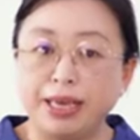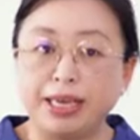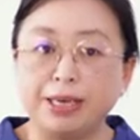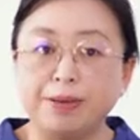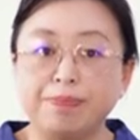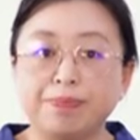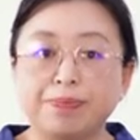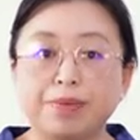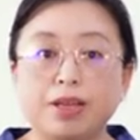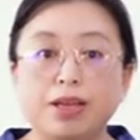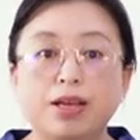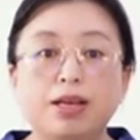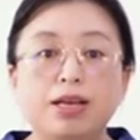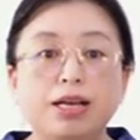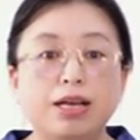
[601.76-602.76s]
E.
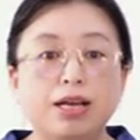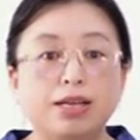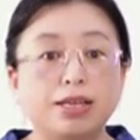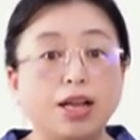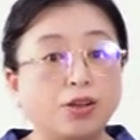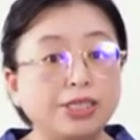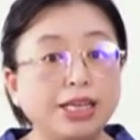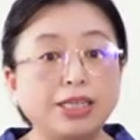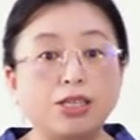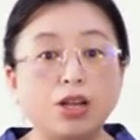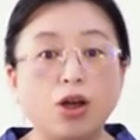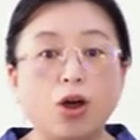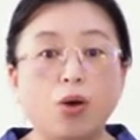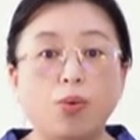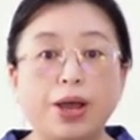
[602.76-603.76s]
Gauss's
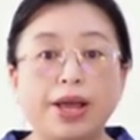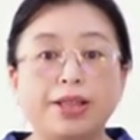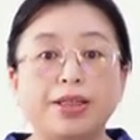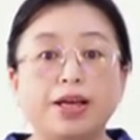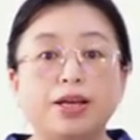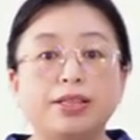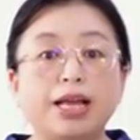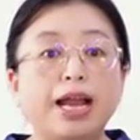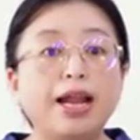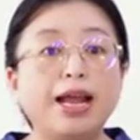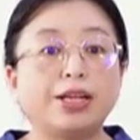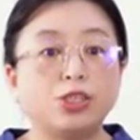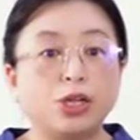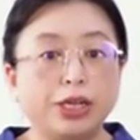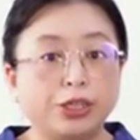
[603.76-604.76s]
law with
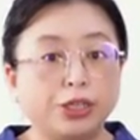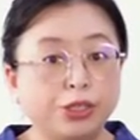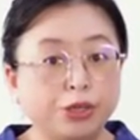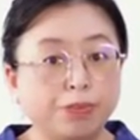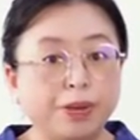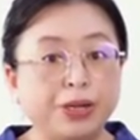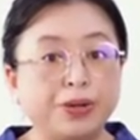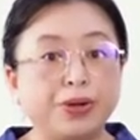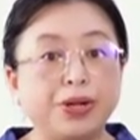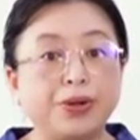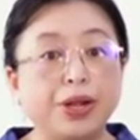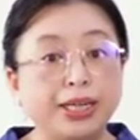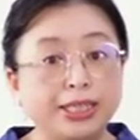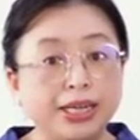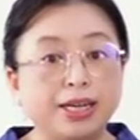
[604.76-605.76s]
dielectric could be
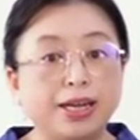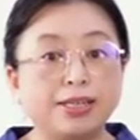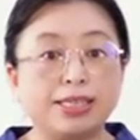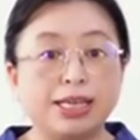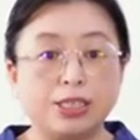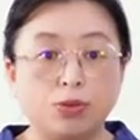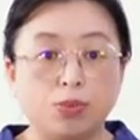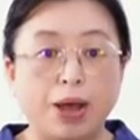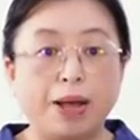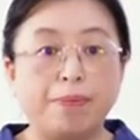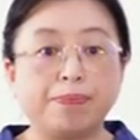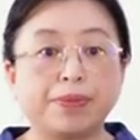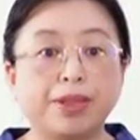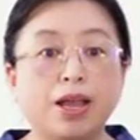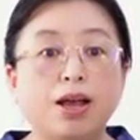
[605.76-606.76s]
rewritten as this one.
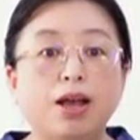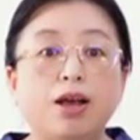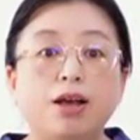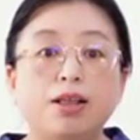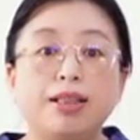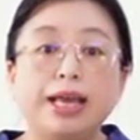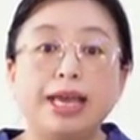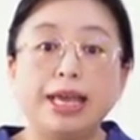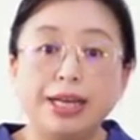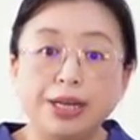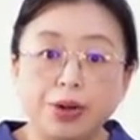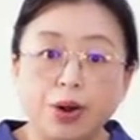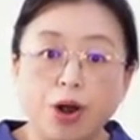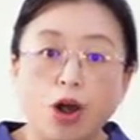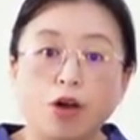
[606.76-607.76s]
The
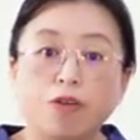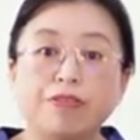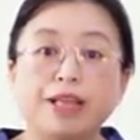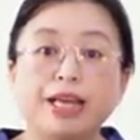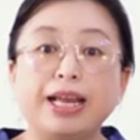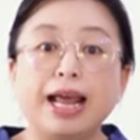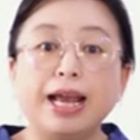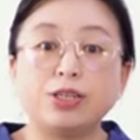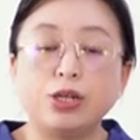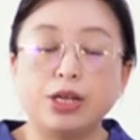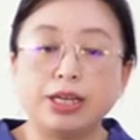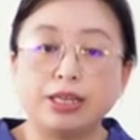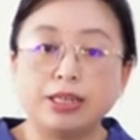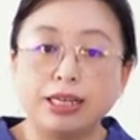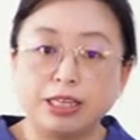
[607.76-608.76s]
integral of the
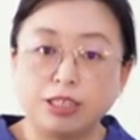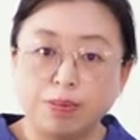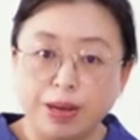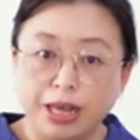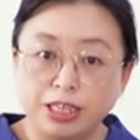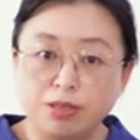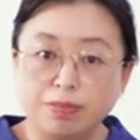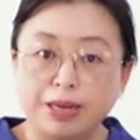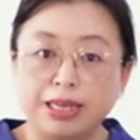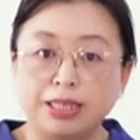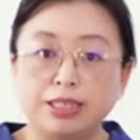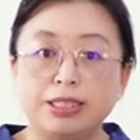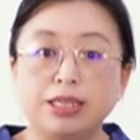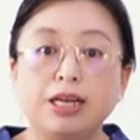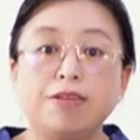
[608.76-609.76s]
electric
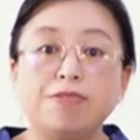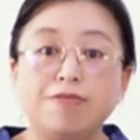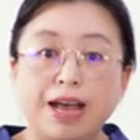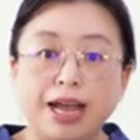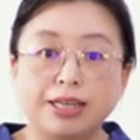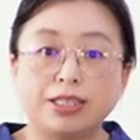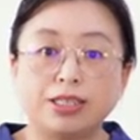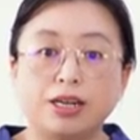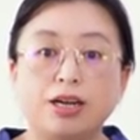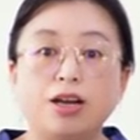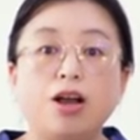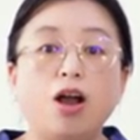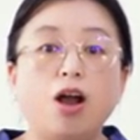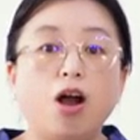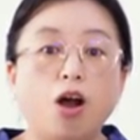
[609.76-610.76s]
displacement vector
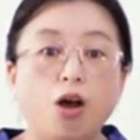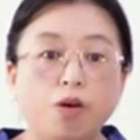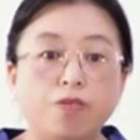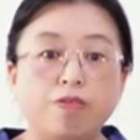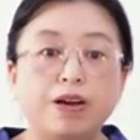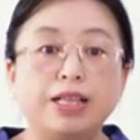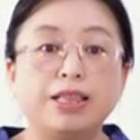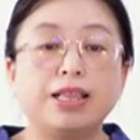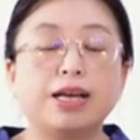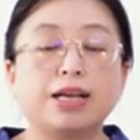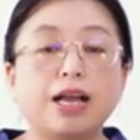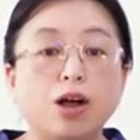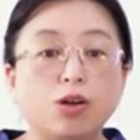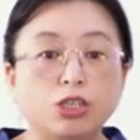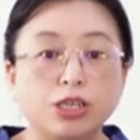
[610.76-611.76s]
over the
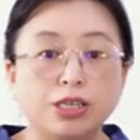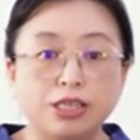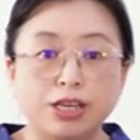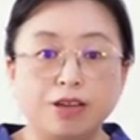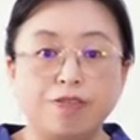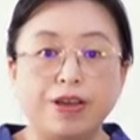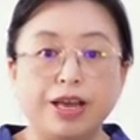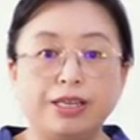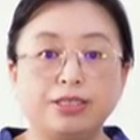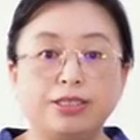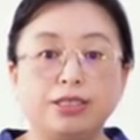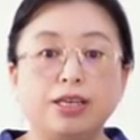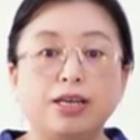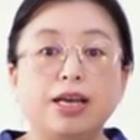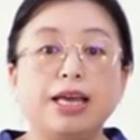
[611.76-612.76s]
Gaussian
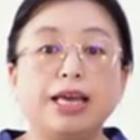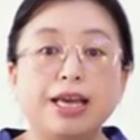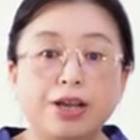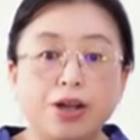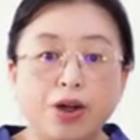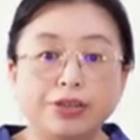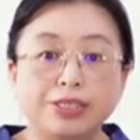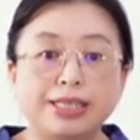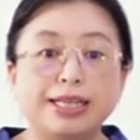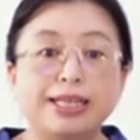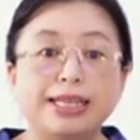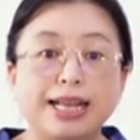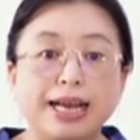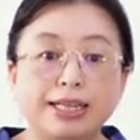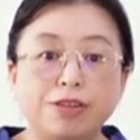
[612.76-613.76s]
surface equals the
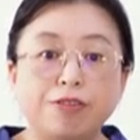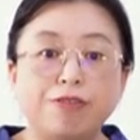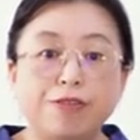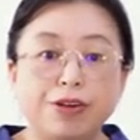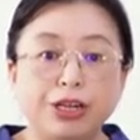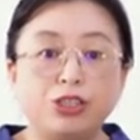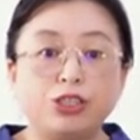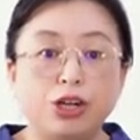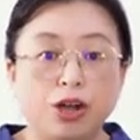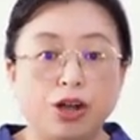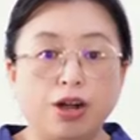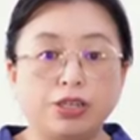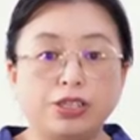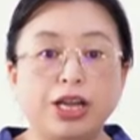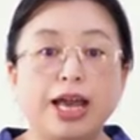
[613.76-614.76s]
net free
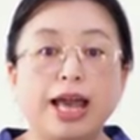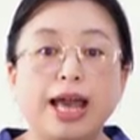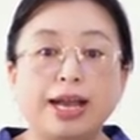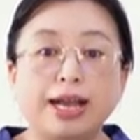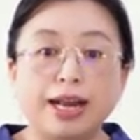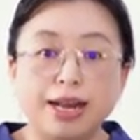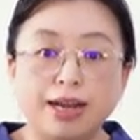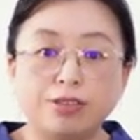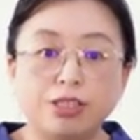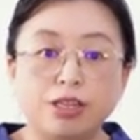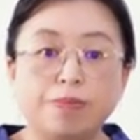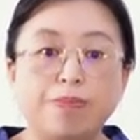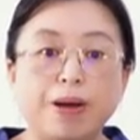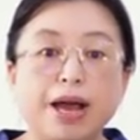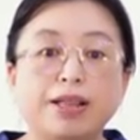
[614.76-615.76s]
charge enclosed
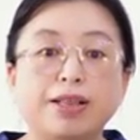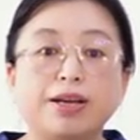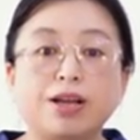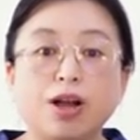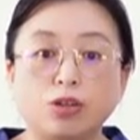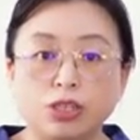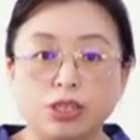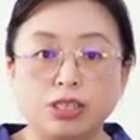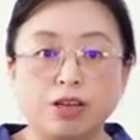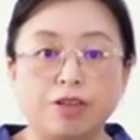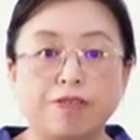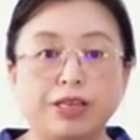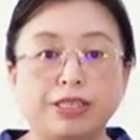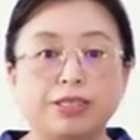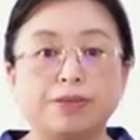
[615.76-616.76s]
by the Gaussian
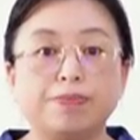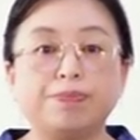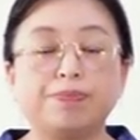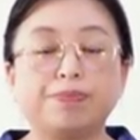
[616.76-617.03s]
surface.